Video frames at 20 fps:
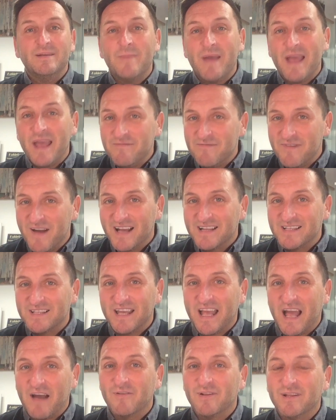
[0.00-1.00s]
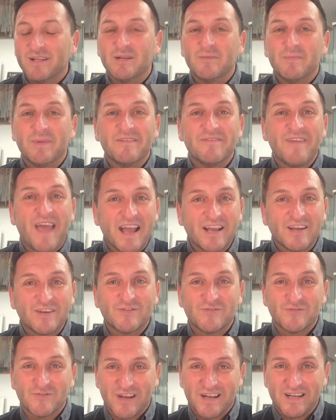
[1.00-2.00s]
you may find that you have a little bit of
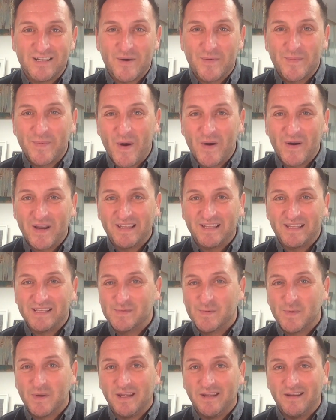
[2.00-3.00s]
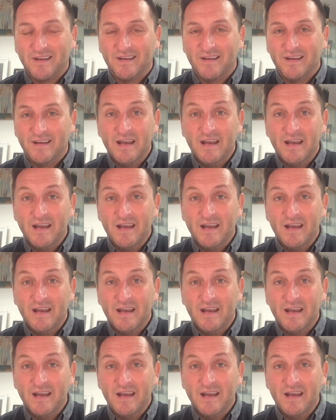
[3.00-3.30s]
extra in your pocket this week.